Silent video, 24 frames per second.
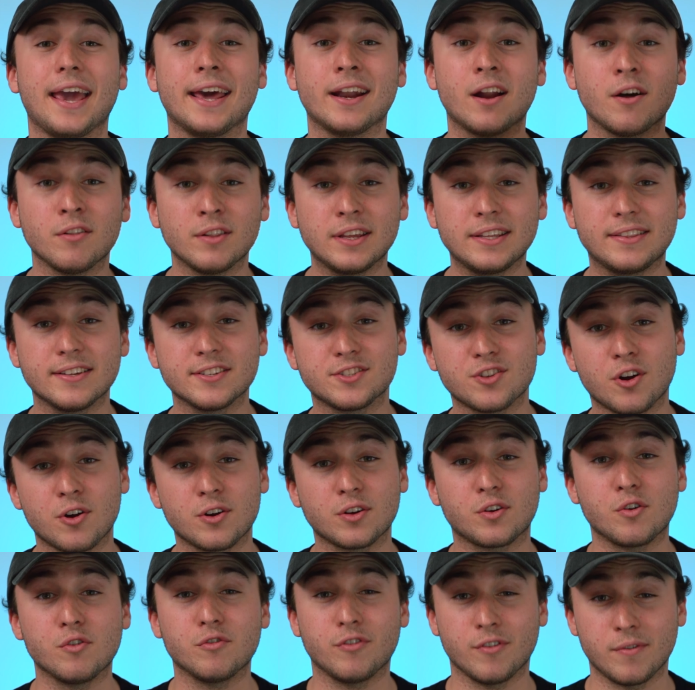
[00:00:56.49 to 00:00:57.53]
And I'll link this
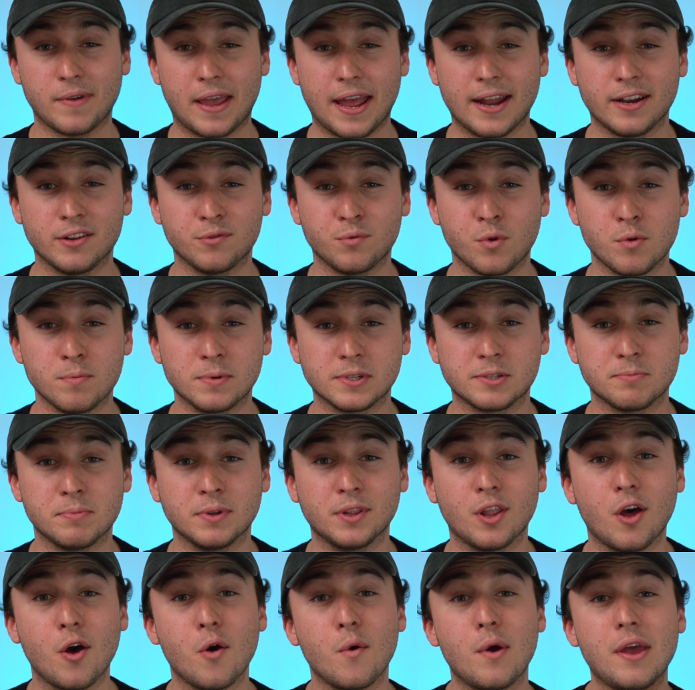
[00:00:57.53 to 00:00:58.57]
article from Canon Rumors
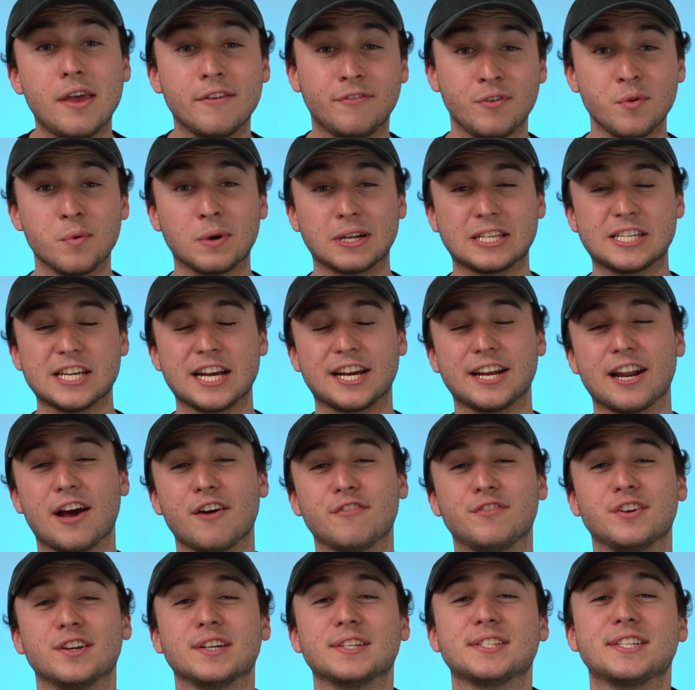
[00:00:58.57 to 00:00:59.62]
below if you wanna check it
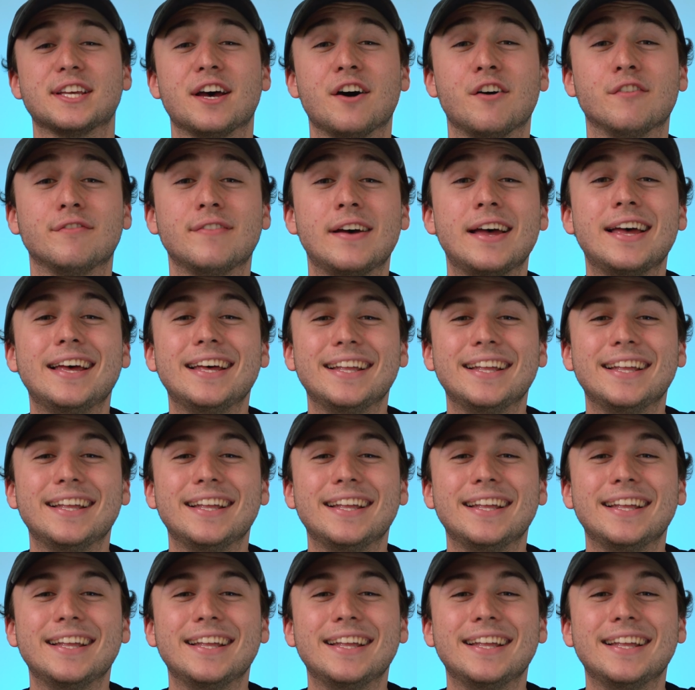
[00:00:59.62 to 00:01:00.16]
out for yourself.